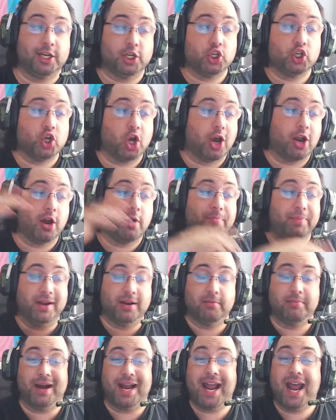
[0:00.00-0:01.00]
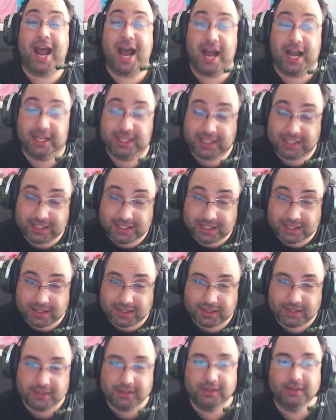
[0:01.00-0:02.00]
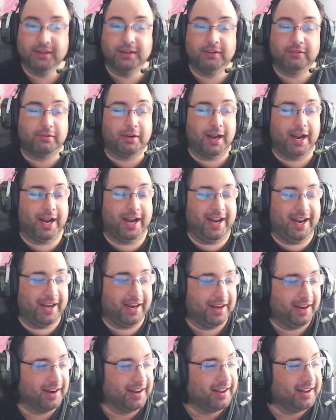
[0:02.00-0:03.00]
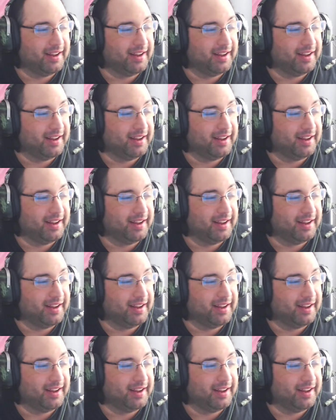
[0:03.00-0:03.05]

shot up into my ass, right?